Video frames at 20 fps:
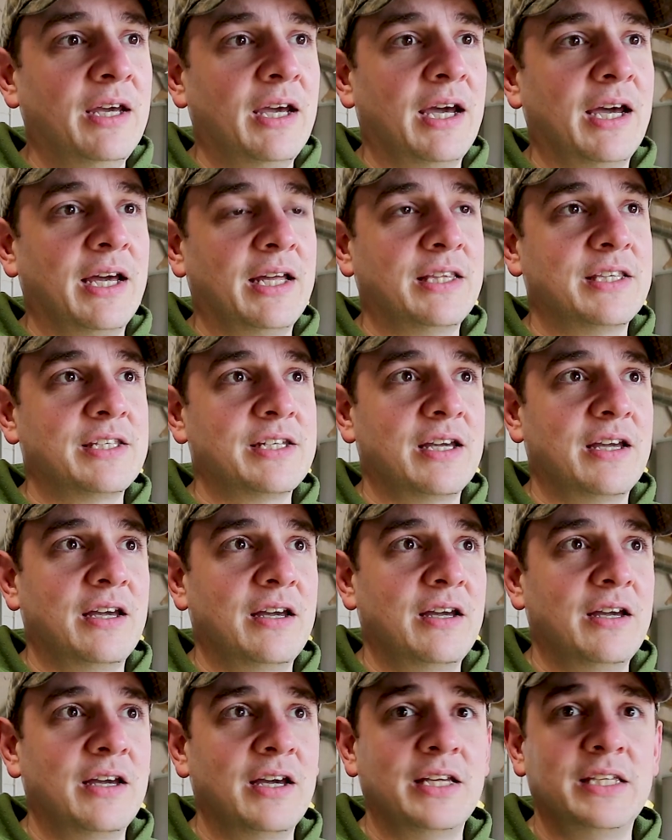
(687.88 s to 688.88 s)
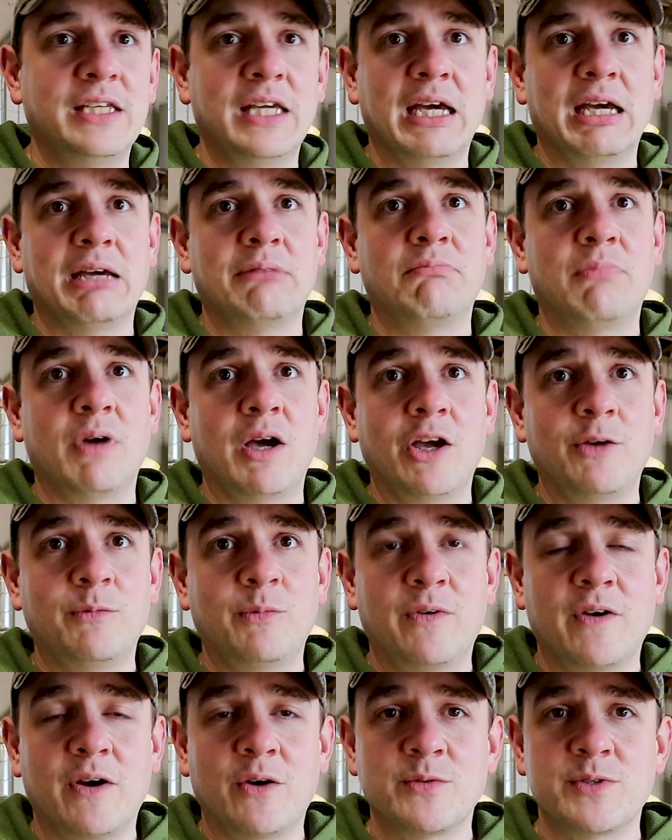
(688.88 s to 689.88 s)
And yeah, I hope
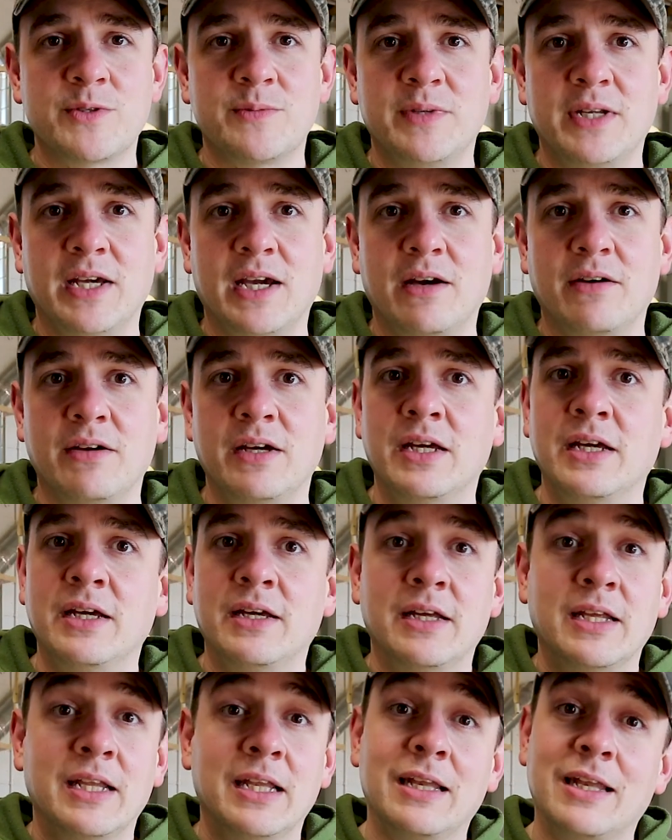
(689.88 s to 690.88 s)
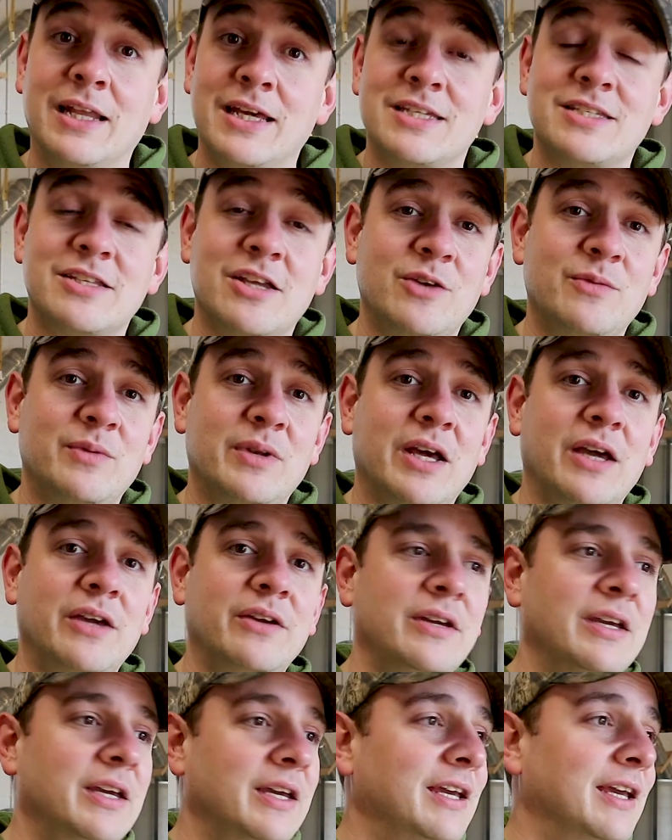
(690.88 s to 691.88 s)
we've helped somebody out. Let us know
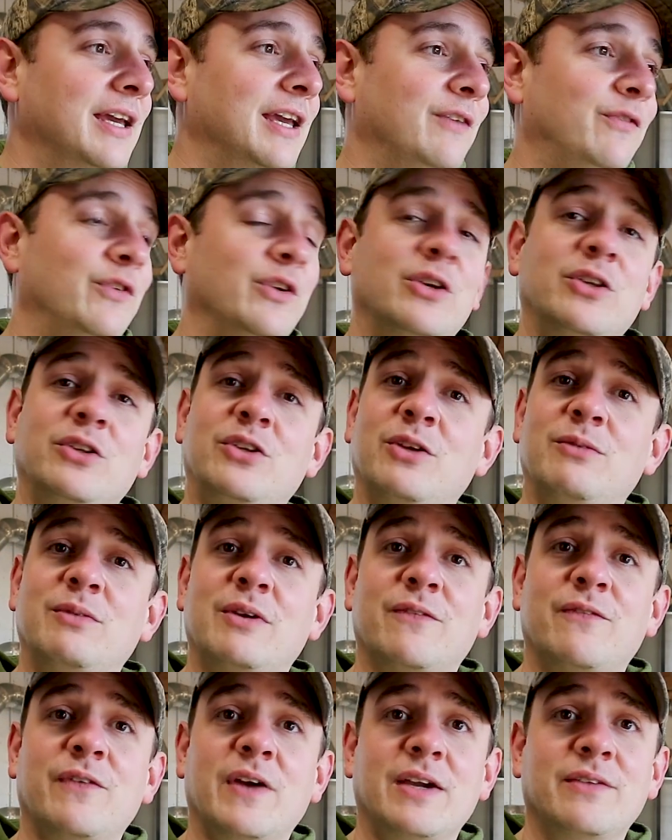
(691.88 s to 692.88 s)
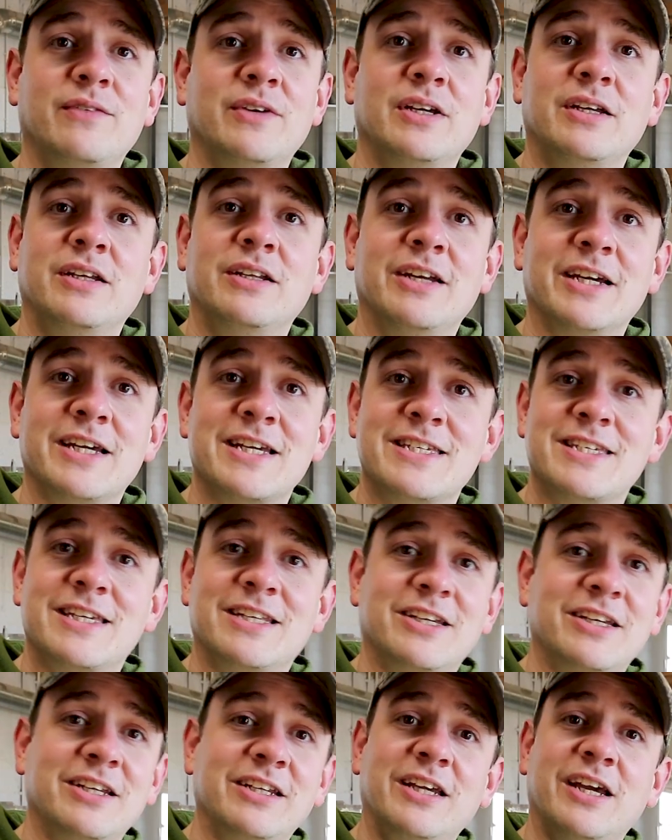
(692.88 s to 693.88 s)
below. If you could do me a favour, like I
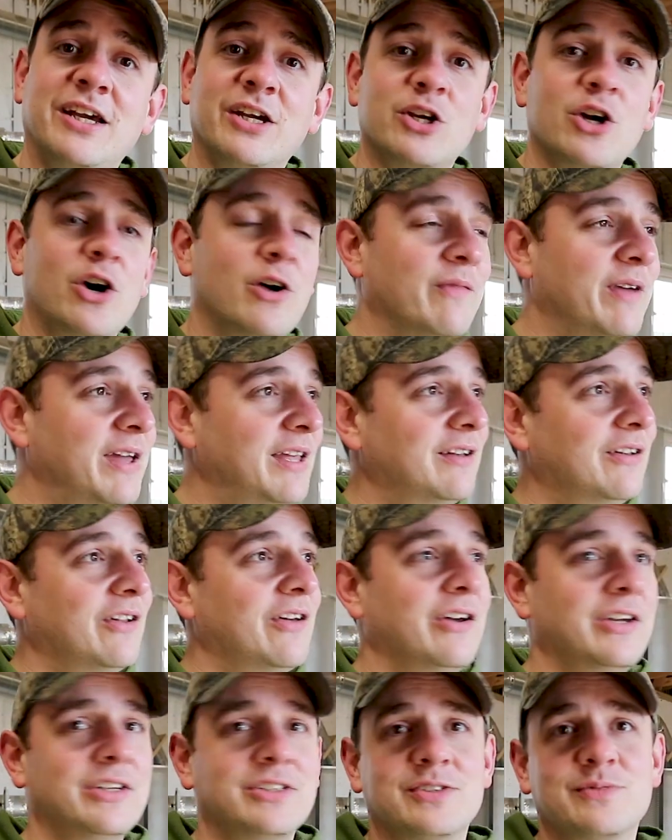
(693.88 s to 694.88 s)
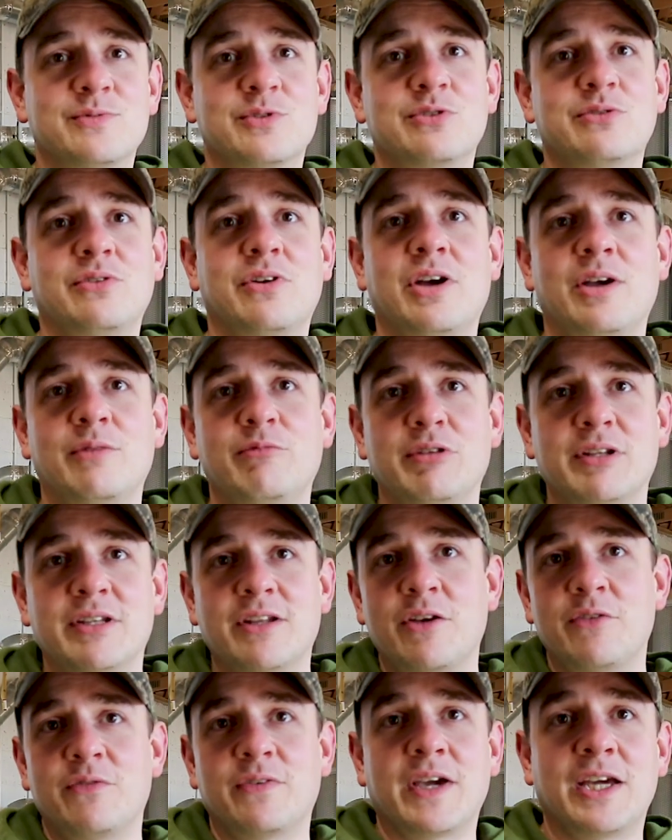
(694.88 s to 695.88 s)
said earlier, comment, like, subscribe, ring
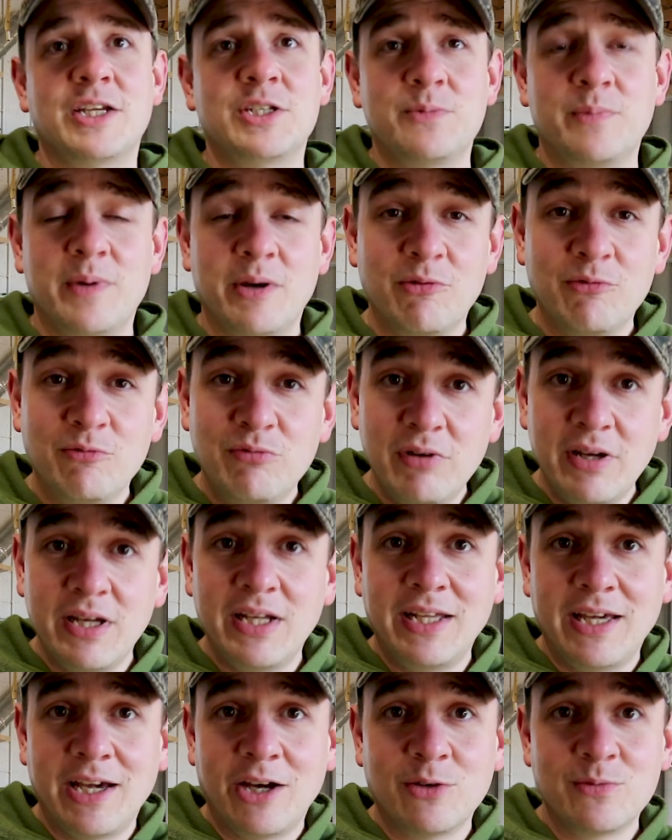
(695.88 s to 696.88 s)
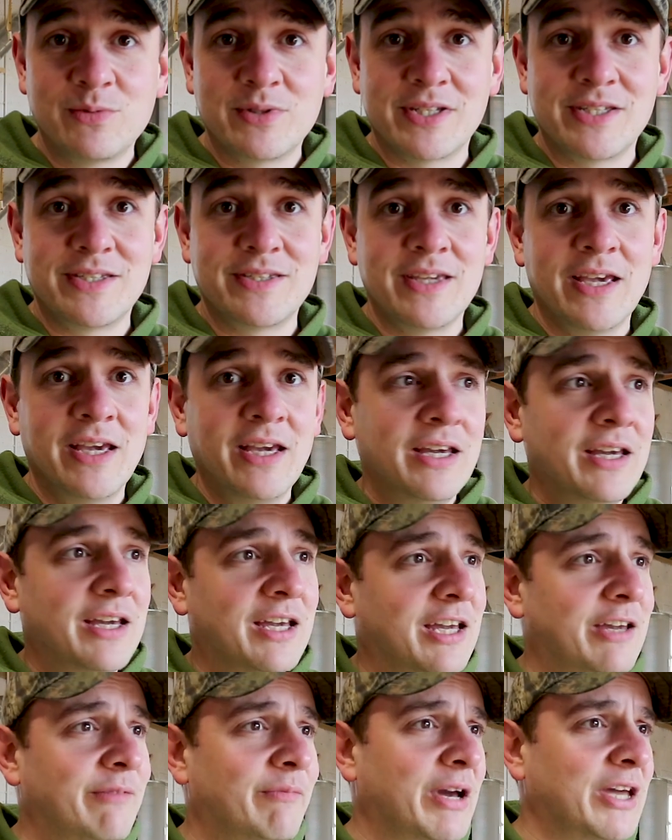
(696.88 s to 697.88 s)
the notification bell, it really helps us.
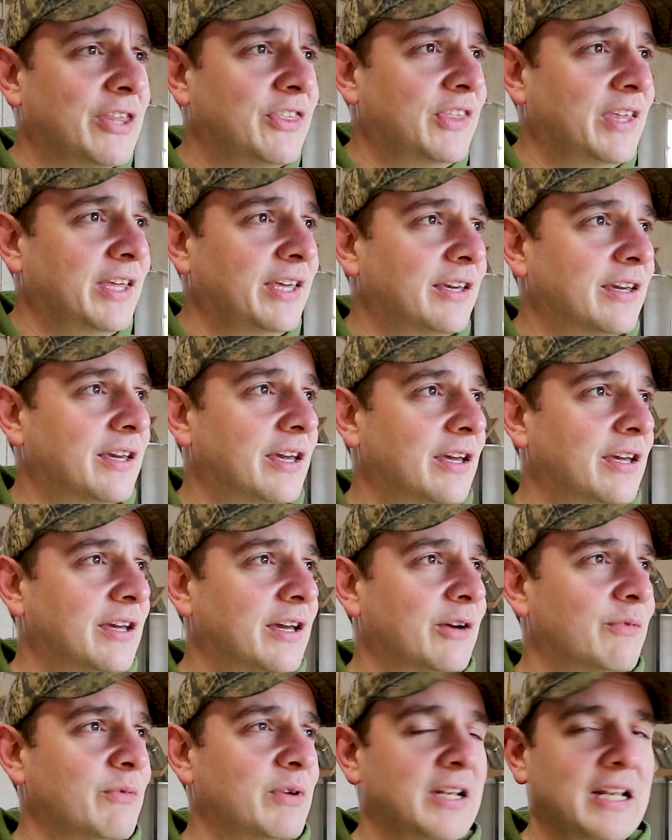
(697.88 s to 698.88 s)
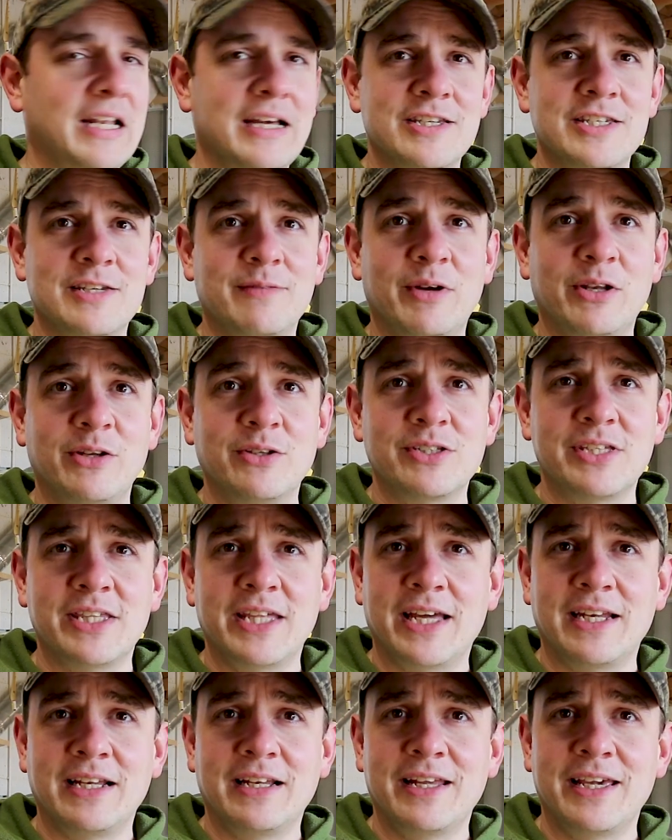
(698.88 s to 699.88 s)
I think when the last time I looked at
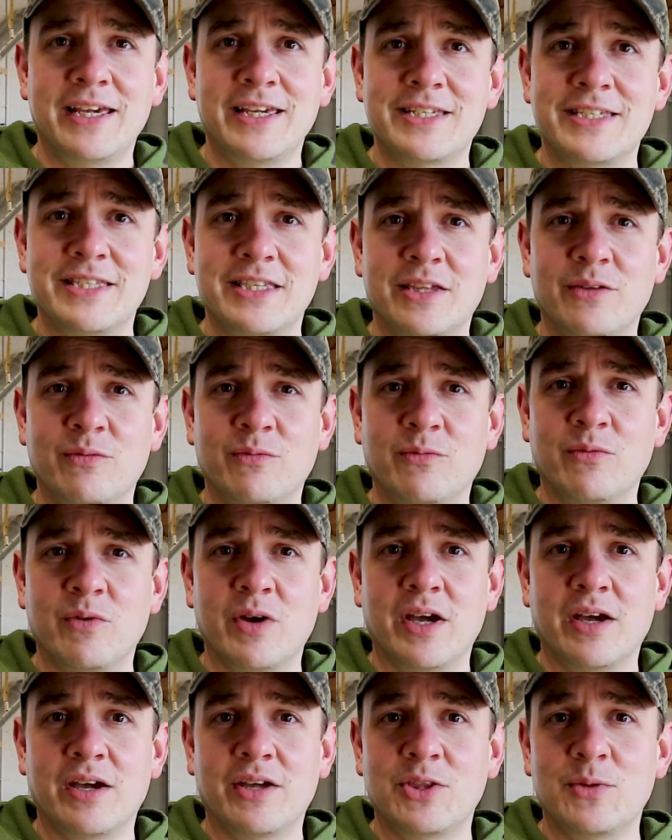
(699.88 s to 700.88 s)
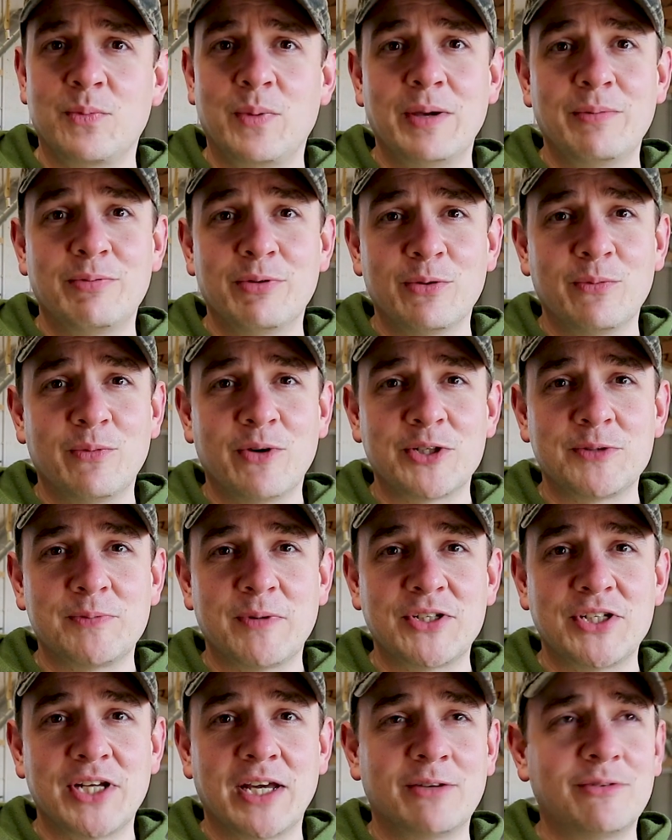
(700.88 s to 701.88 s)
the analytics, the people that watch
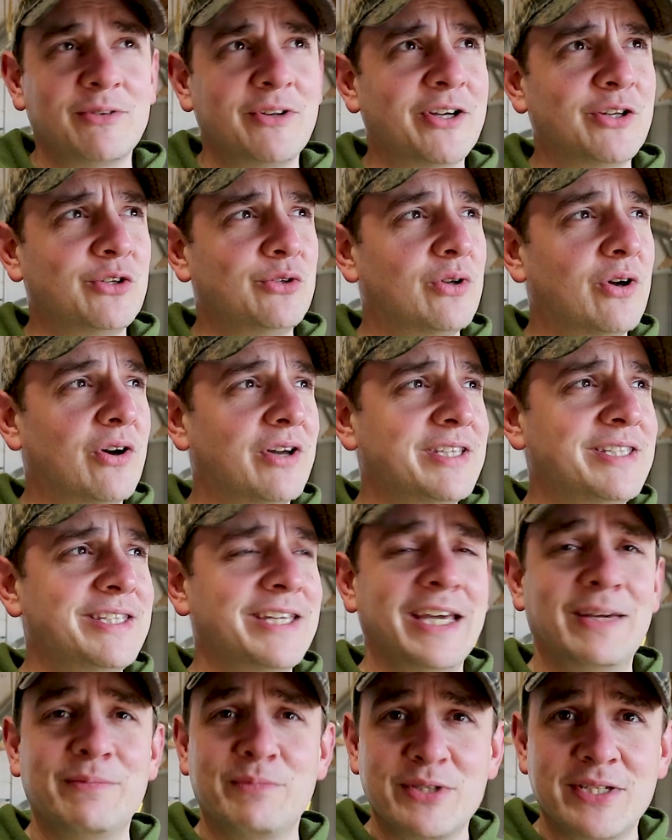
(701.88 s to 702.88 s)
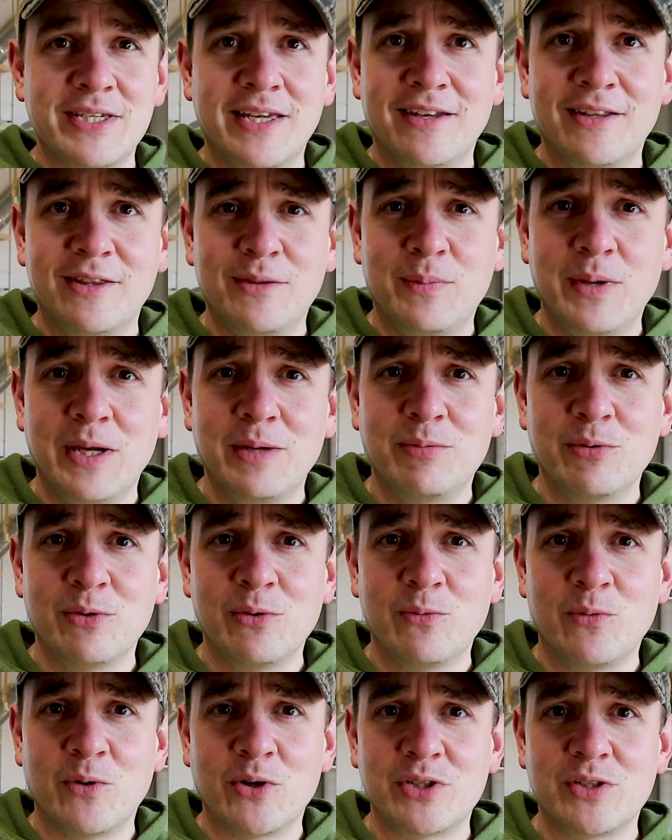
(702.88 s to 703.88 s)
my channel, like 98% of the people
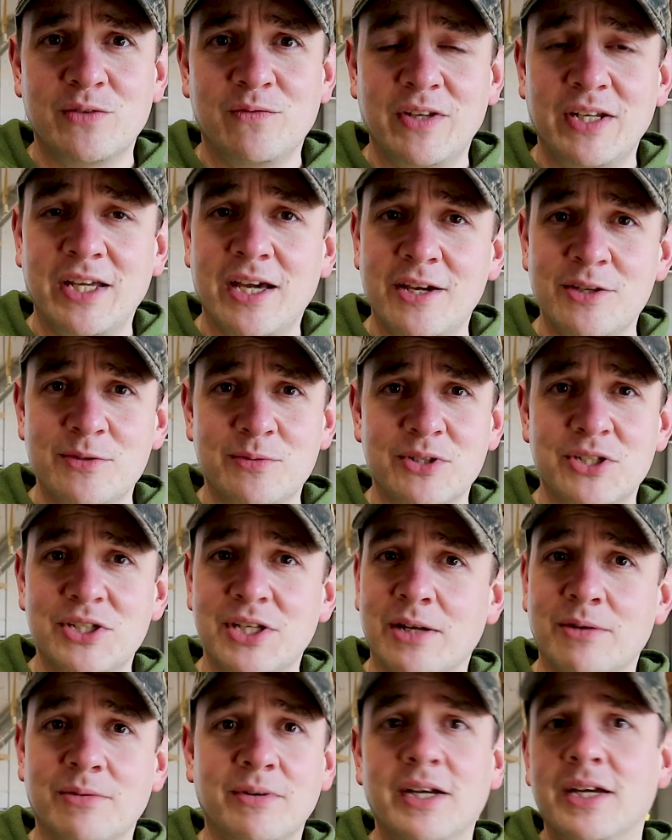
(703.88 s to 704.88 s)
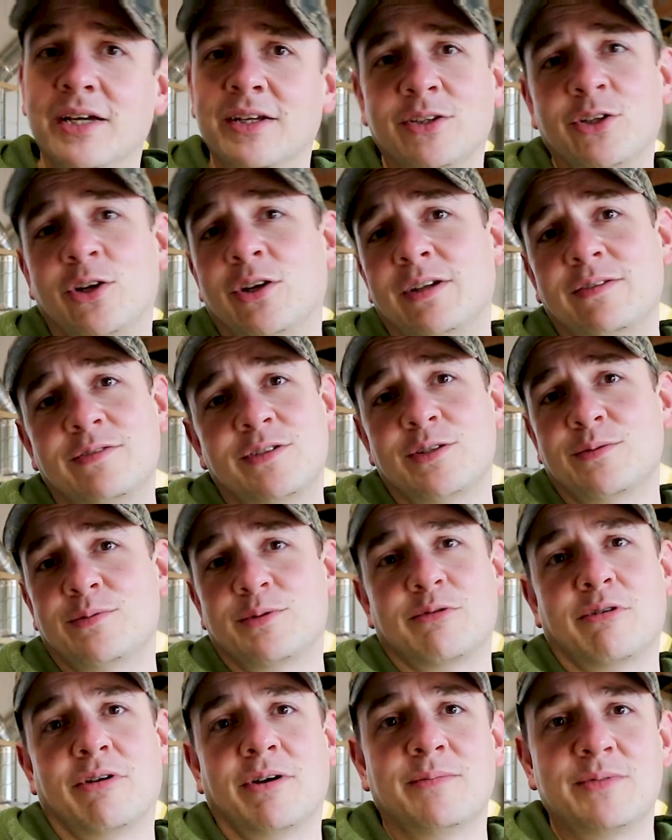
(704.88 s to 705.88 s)
that watch the videos, watch the channel, don't even
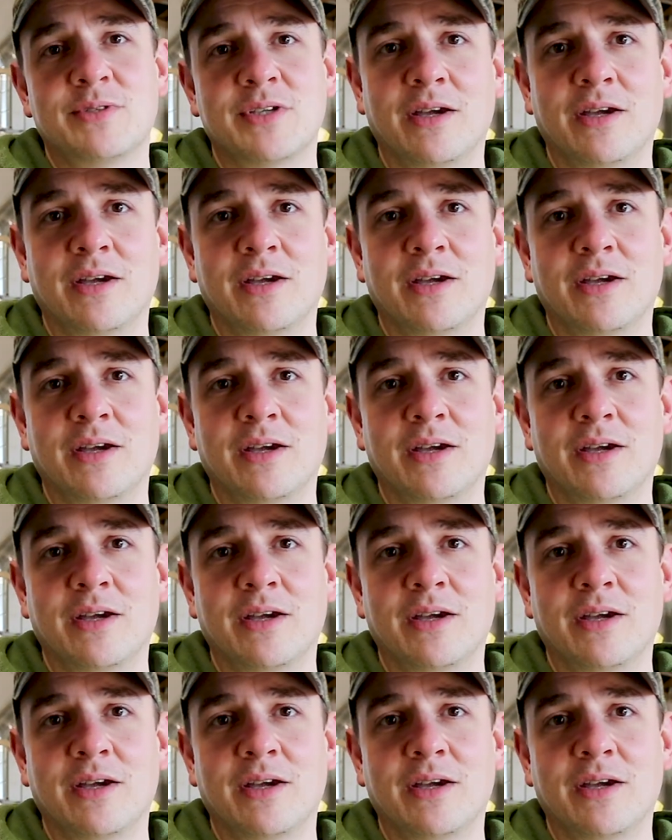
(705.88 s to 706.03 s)
subscribe.